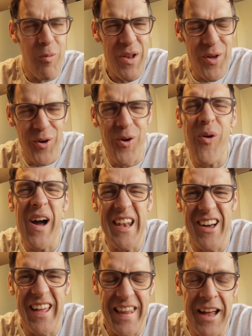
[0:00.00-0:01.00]
We're not quite
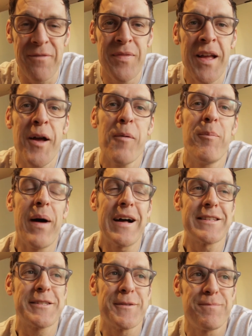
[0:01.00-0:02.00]
like that,
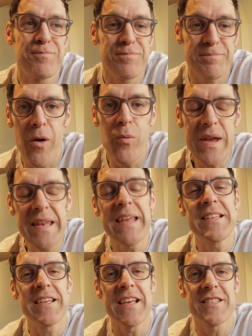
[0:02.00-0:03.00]
but we
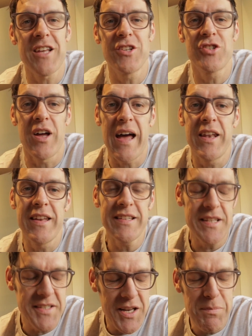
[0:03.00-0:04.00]
need to get sunshine. And
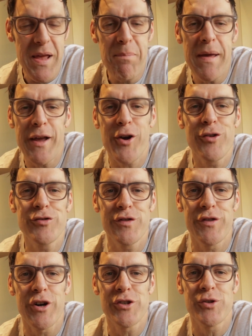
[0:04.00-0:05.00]
this is going to be a bit
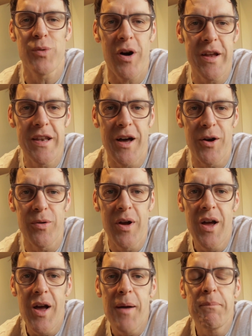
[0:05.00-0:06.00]
controversial, I know,
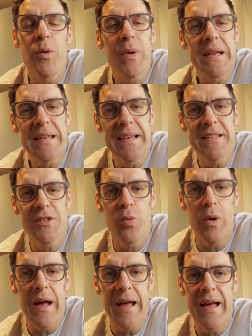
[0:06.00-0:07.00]
but we need to
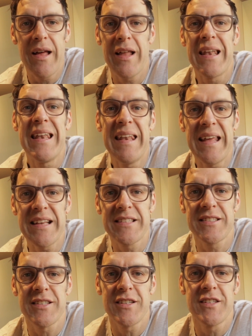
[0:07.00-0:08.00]
wear
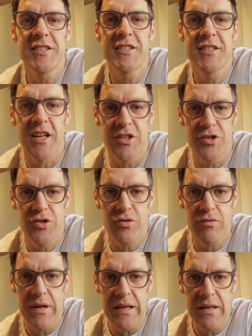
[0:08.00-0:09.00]
less
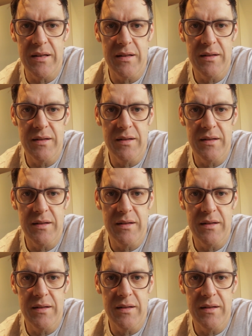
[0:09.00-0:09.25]
sunscreen.